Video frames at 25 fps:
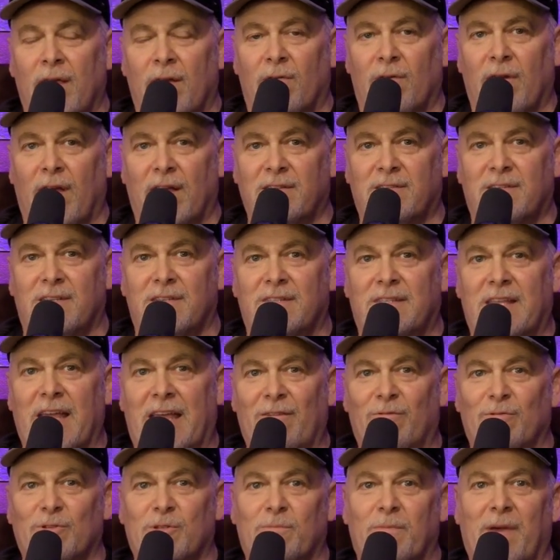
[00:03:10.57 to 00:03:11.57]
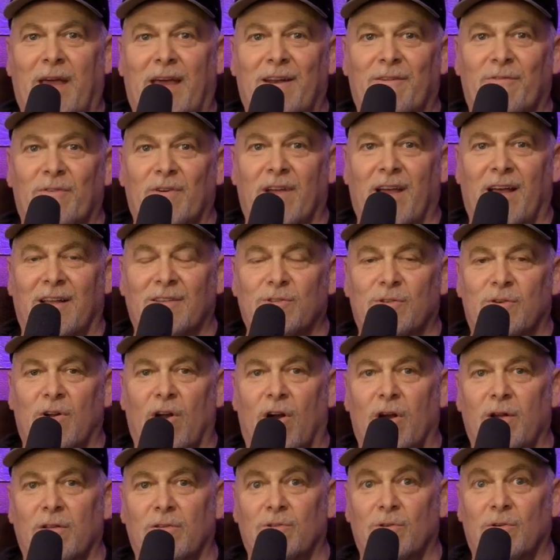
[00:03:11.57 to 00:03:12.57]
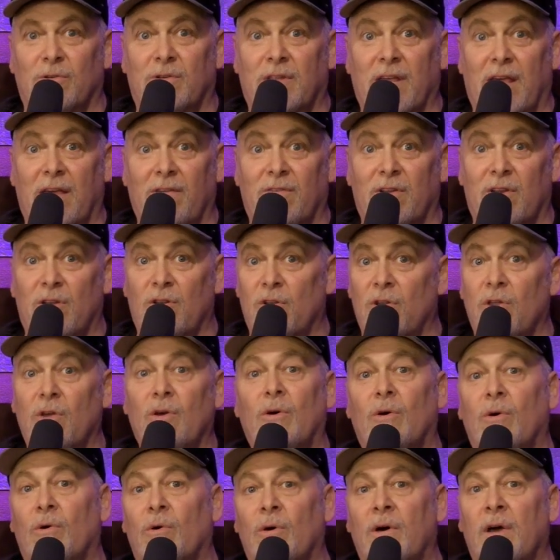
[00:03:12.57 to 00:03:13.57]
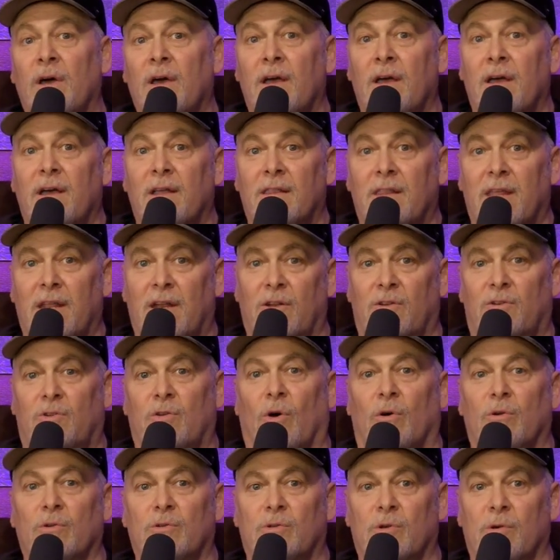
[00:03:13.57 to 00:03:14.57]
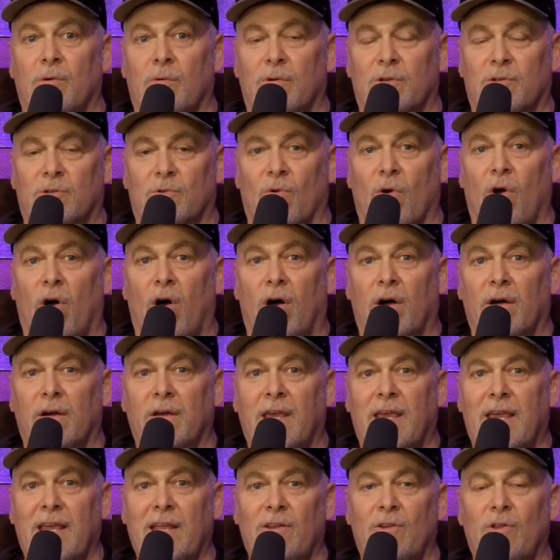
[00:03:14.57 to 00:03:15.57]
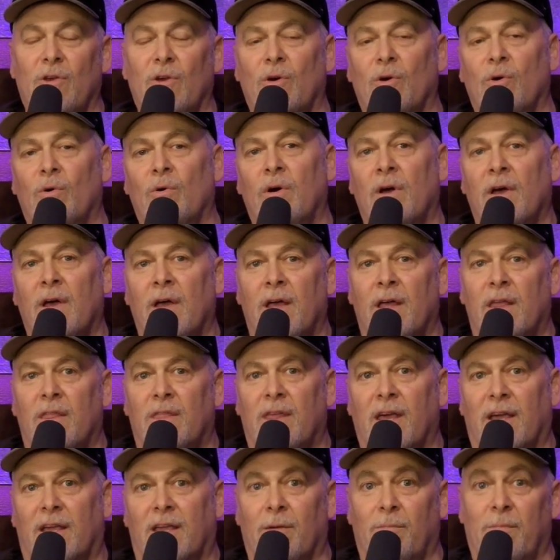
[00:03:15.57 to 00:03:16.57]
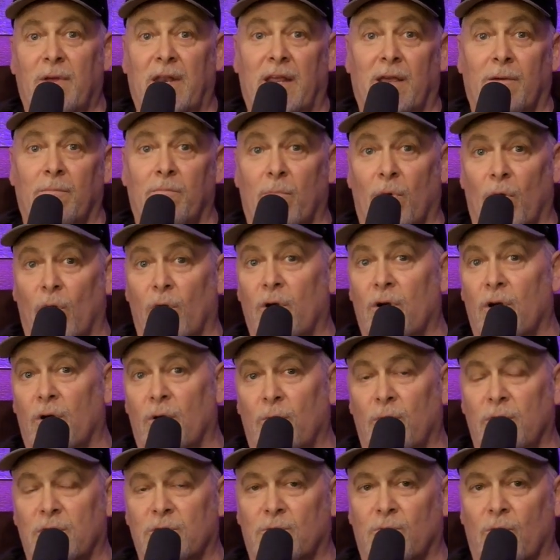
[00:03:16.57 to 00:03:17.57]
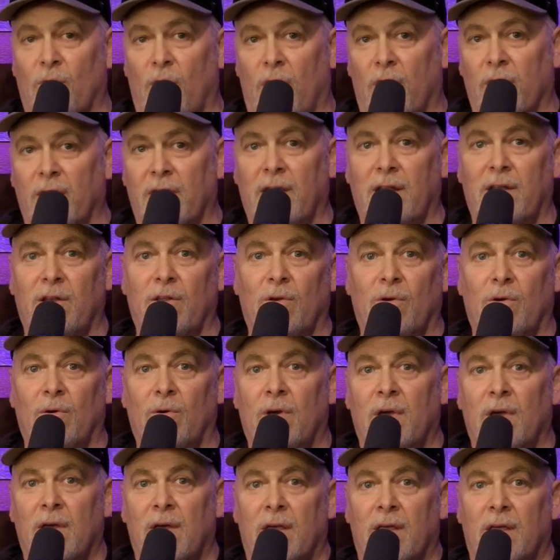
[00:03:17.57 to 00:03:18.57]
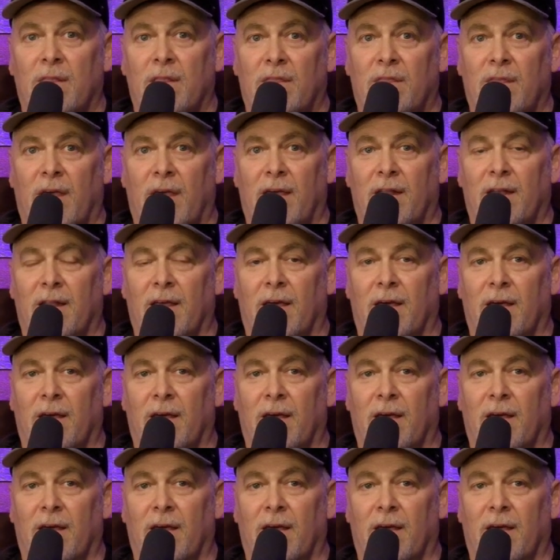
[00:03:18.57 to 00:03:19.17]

right? It says David was a man after God's own heart. So David knew that adultery was wrong. He knew that committing murder was wrong. He knew that,